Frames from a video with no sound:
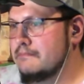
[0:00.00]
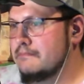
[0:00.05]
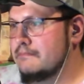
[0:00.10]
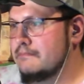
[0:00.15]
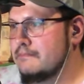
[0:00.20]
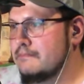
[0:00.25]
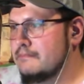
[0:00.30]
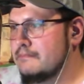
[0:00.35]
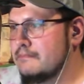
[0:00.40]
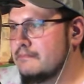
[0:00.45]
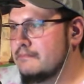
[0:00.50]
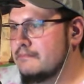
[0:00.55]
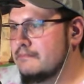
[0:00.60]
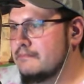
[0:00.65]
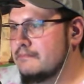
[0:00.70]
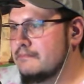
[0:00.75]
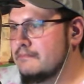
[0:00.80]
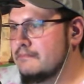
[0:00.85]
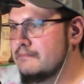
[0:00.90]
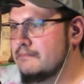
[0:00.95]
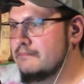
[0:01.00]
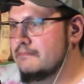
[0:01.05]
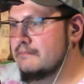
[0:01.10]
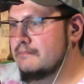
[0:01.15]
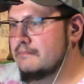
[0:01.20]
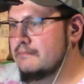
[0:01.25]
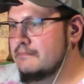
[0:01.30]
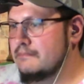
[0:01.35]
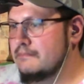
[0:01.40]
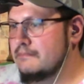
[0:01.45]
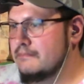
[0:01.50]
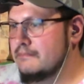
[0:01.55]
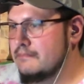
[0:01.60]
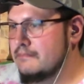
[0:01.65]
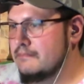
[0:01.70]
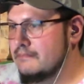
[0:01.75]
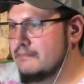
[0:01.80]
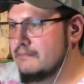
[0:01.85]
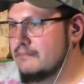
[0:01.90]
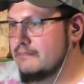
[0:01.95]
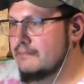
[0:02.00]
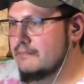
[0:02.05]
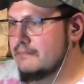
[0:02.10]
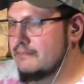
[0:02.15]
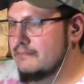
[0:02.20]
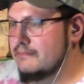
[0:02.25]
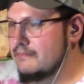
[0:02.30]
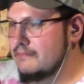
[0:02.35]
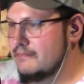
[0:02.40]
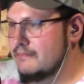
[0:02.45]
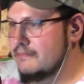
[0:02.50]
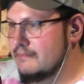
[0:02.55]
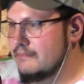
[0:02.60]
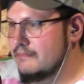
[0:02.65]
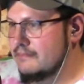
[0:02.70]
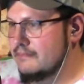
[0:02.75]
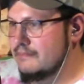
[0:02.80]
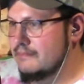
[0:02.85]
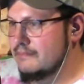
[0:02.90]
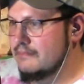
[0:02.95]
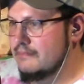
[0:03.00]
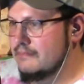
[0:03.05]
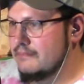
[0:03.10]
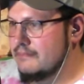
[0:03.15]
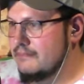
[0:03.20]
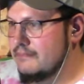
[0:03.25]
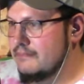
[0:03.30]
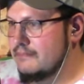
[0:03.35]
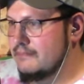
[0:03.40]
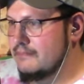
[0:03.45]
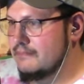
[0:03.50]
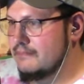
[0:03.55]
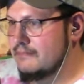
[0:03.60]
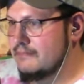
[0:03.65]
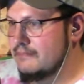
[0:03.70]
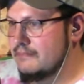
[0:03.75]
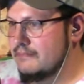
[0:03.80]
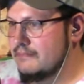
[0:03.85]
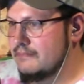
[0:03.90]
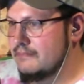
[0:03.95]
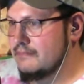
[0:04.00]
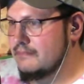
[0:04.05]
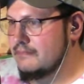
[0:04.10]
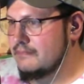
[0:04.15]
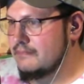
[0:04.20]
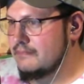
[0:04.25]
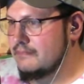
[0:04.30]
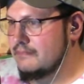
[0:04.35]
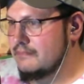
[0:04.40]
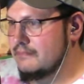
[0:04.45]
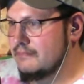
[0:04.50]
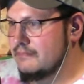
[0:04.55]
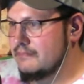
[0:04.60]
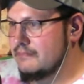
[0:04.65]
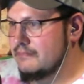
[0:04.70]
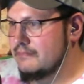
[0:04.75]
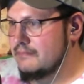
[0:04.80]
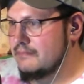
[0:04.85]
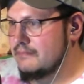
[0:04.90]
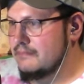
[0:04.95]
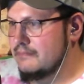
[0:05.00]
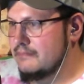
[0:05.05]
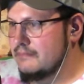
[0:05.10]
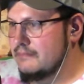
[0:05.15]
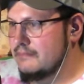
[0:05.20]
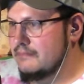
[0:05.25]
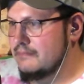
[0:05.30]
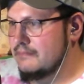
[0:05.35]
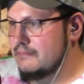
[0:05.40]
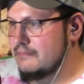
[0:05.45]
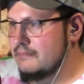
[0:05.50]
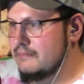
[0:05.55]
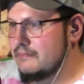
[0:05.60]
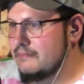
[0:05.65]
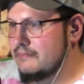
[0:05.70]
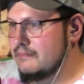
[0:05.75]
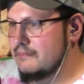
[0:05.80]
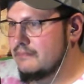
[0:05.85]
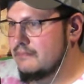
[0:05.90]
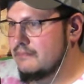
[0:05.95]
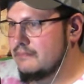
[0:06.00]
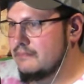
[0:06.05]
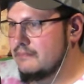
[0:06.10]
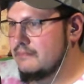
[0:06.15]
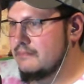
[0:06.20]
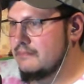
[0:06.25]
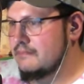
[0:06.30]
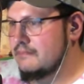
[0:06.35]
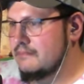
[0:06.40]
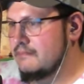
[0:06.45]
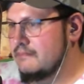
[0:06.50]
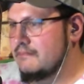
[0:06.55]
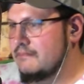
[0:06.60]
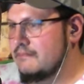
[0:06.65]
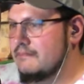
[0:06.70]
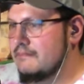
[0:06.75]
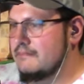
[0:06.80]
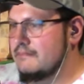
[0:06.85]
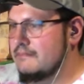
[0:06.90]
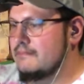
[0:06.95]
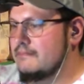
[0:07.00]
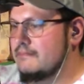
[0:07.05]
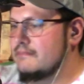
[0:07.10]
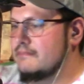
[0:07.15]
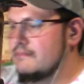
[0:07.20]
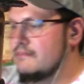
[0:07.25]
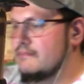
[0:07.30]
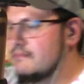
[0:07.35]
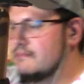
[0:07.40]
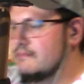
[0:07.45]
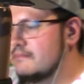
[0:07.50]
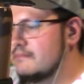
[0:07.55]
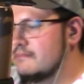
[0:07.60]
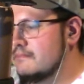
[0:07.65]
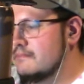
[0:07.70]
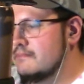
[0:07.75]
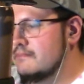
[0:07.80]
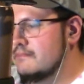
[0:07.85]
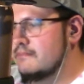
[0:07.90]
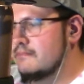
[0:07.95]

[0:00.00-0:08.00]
The person shown says nothing.